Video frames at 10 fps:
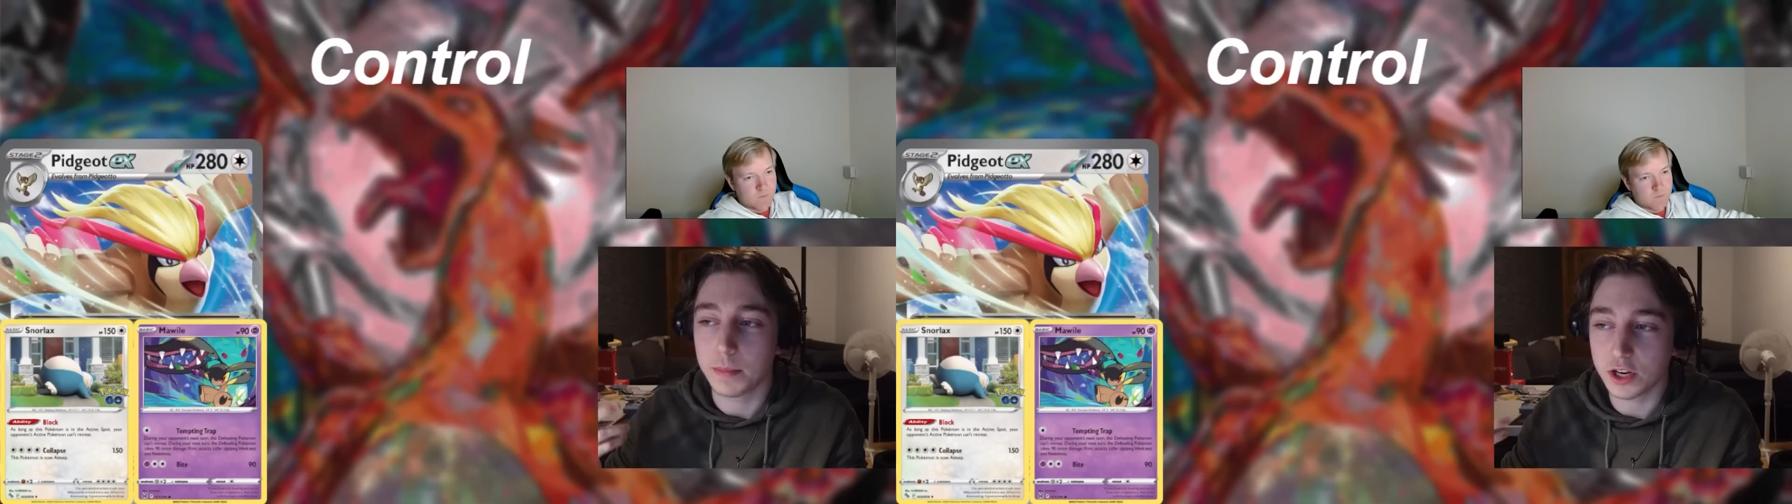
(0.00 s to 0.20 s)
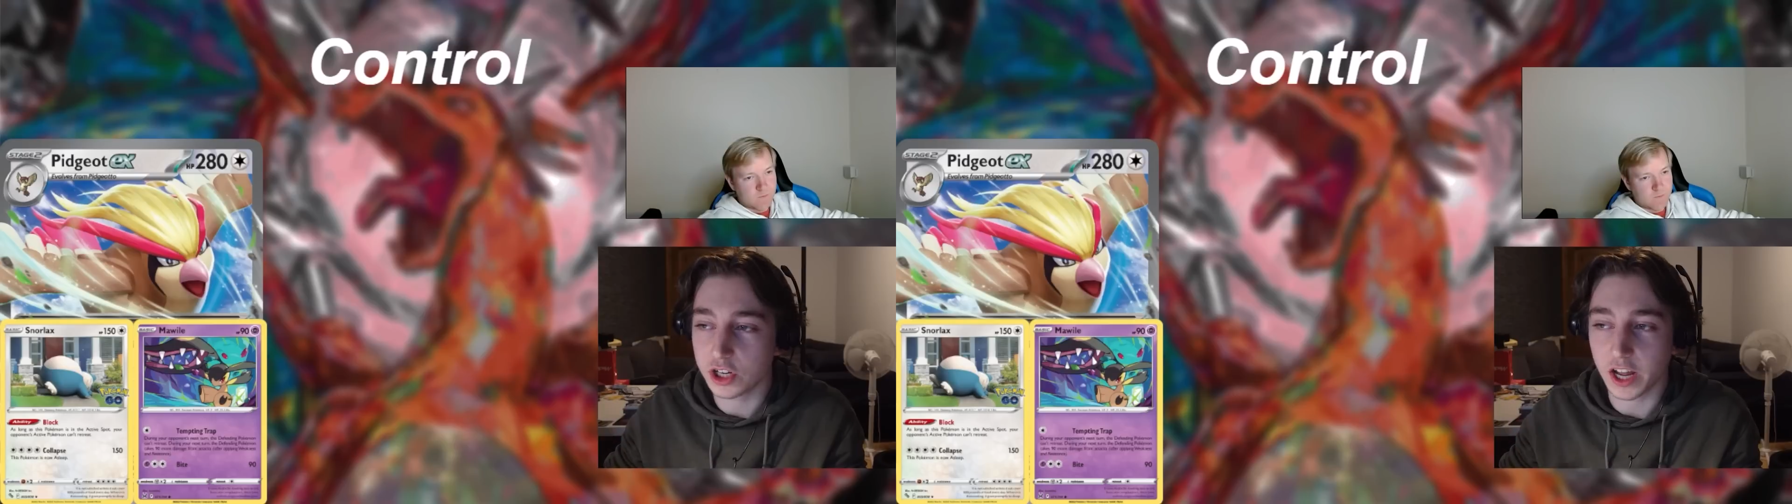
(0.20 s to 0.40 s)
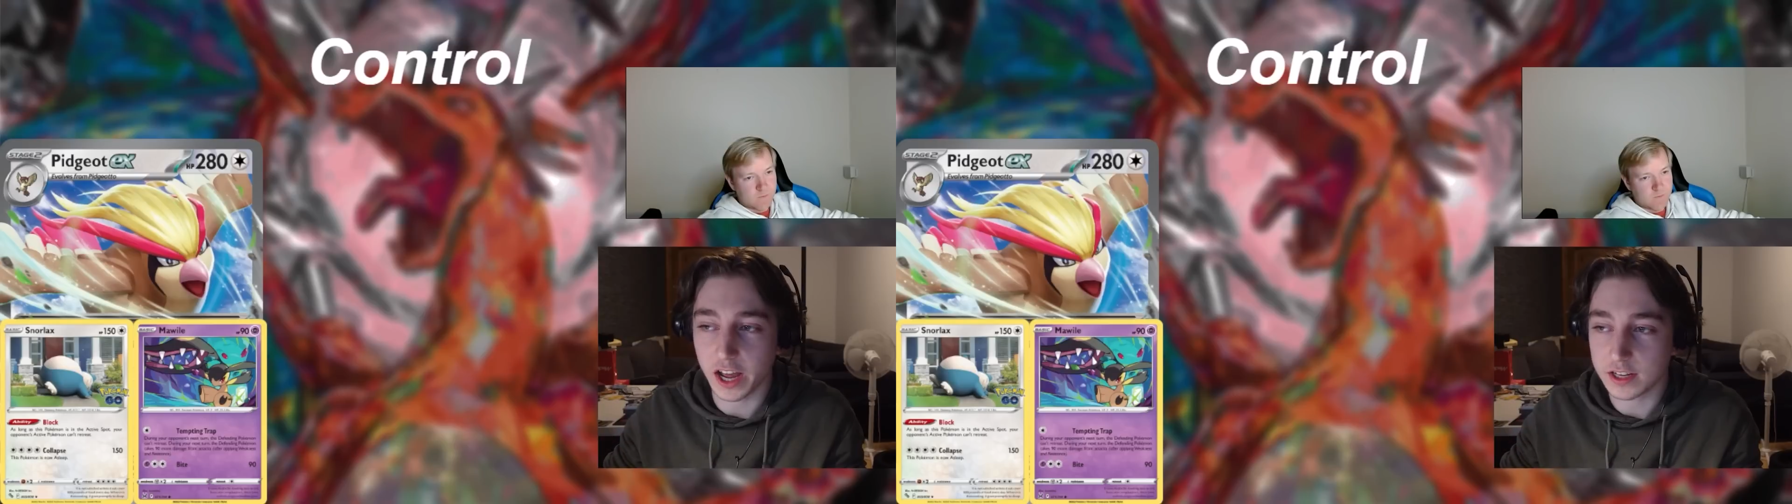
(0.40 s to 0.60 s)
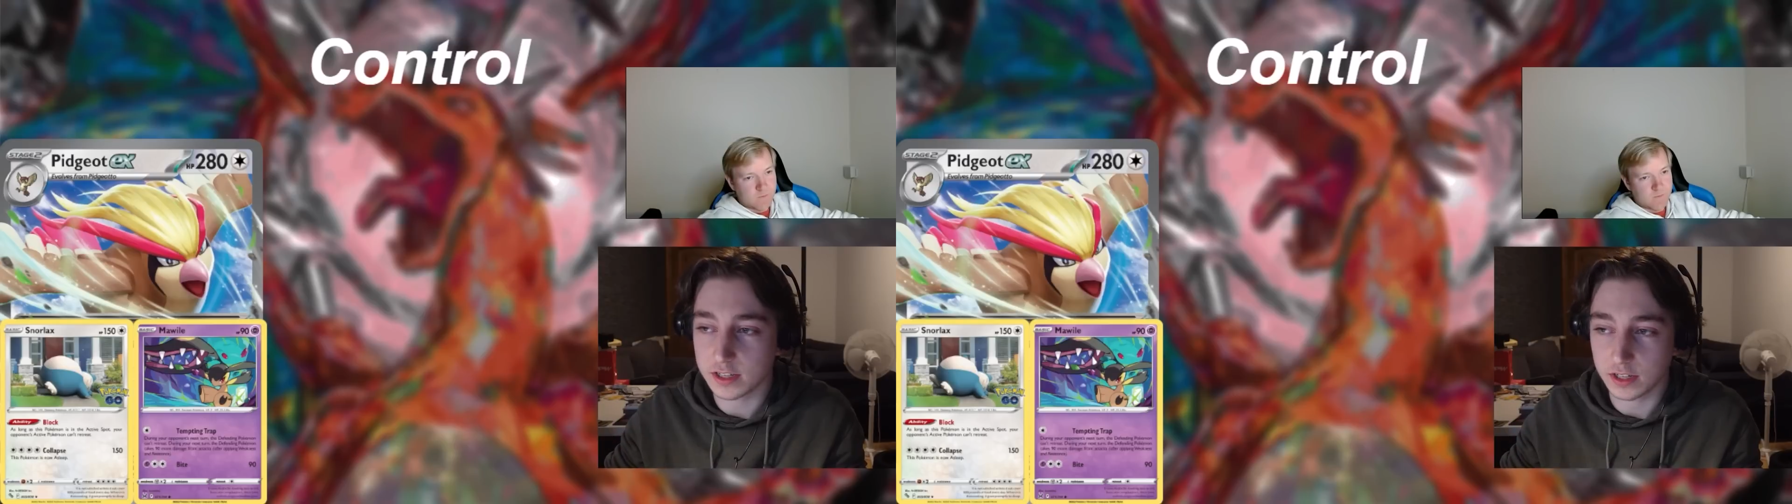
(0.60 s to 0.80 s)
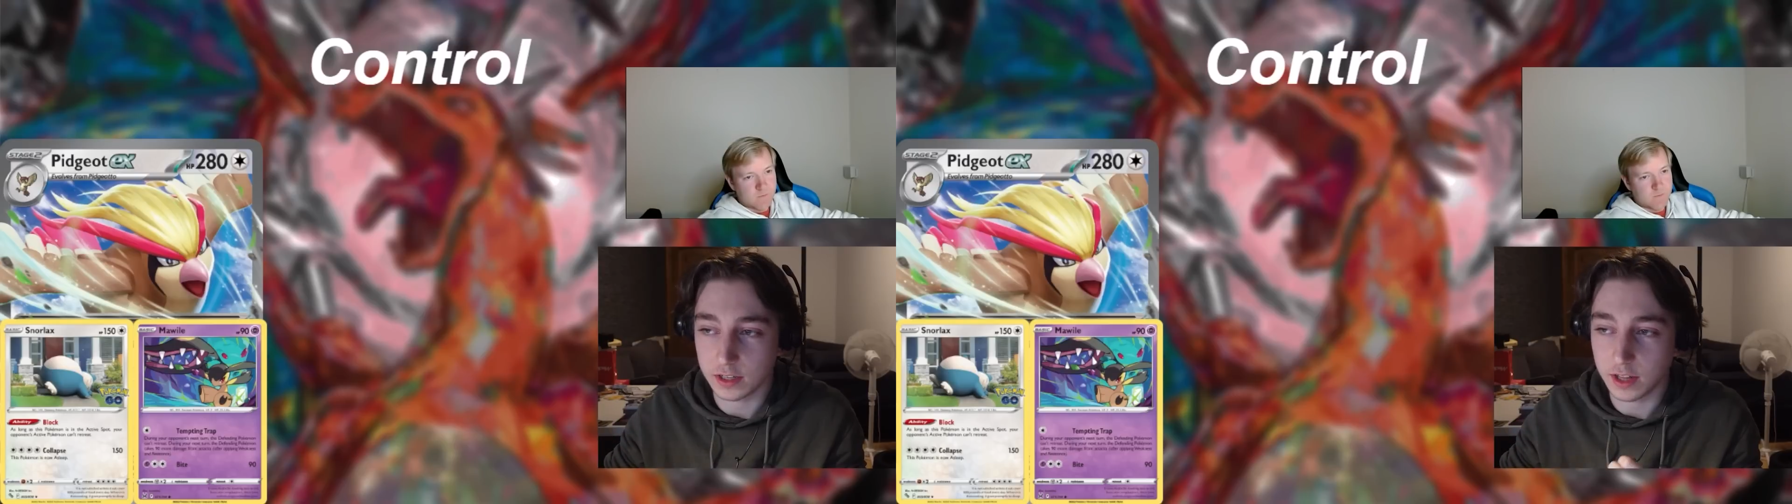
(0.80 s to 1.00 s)

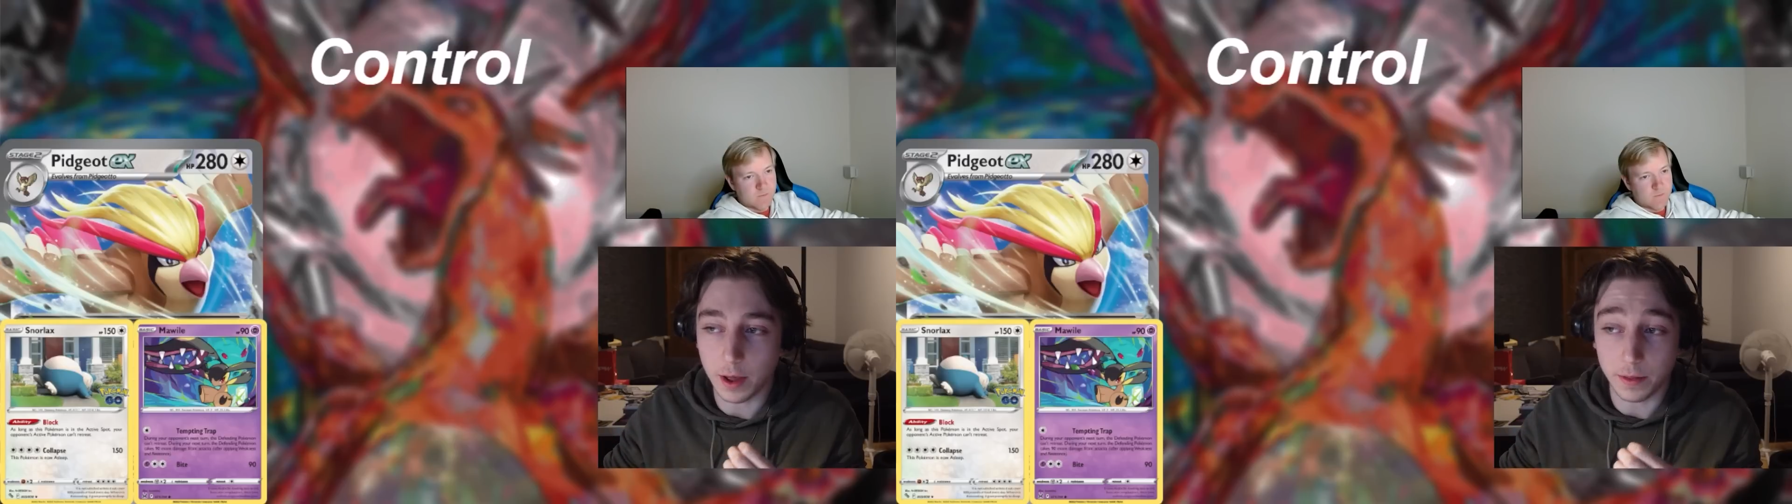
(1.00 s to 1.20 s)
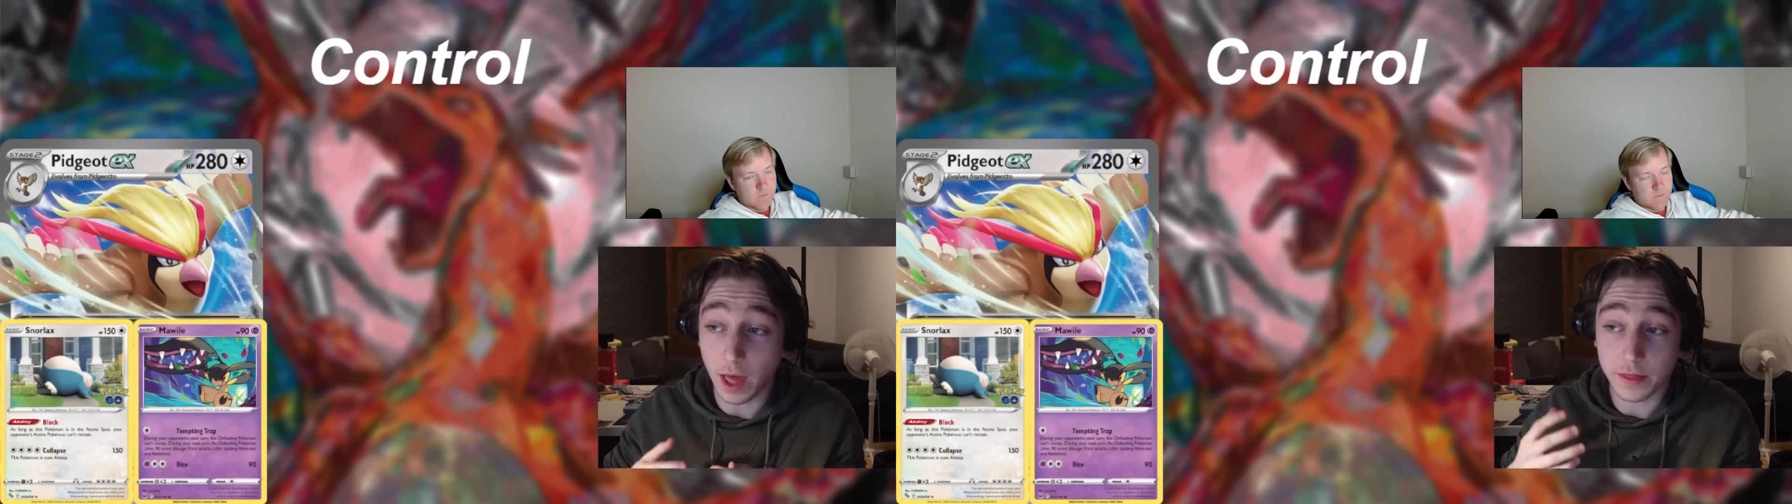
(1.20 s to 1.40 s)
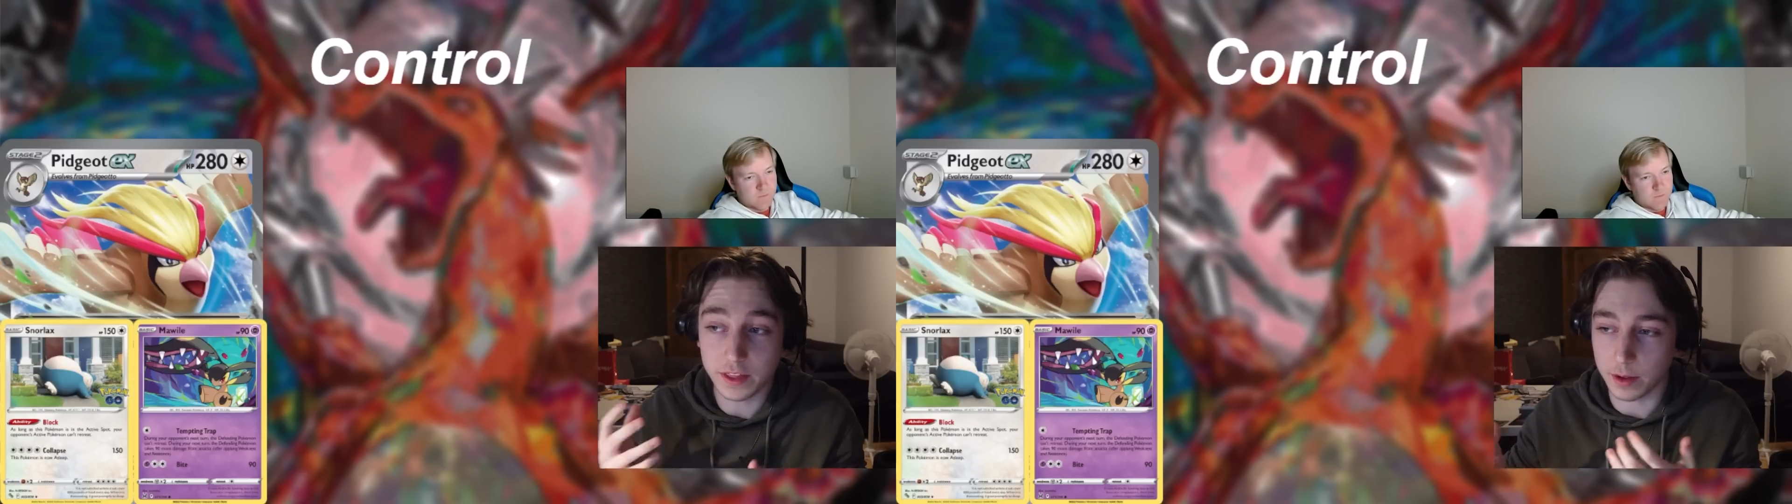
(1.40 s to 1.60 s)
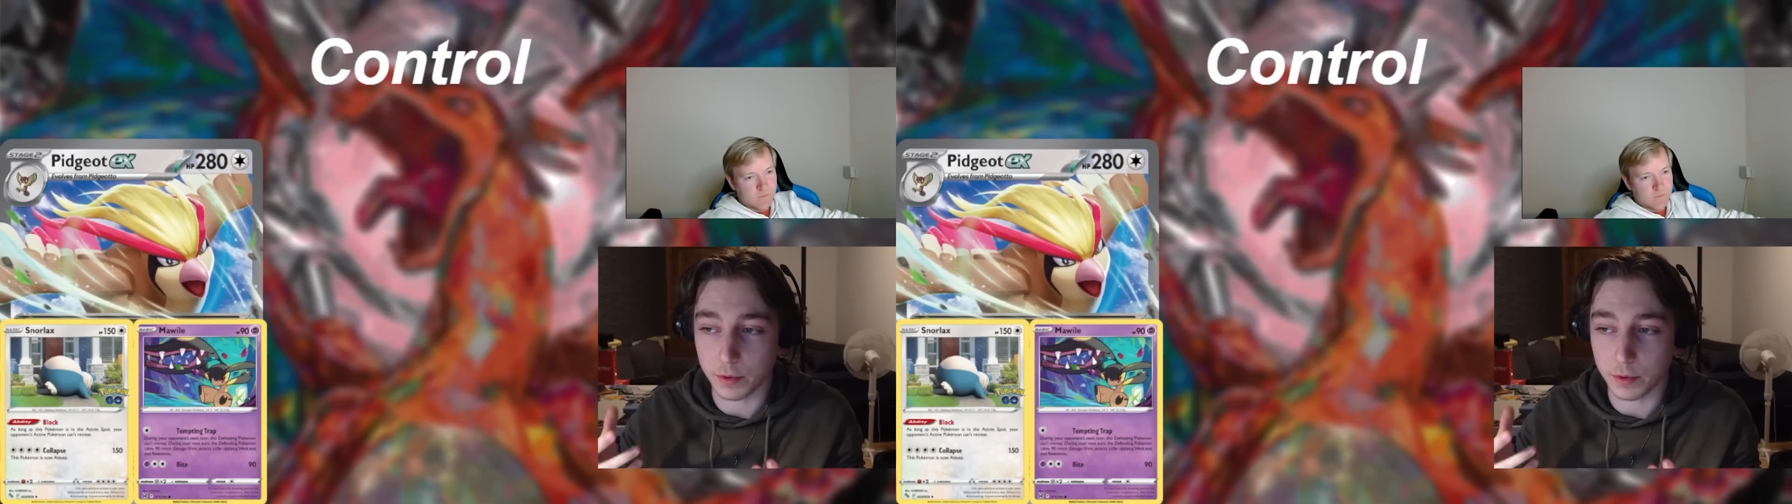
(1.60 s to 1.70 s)
Pidgeotix, I think they're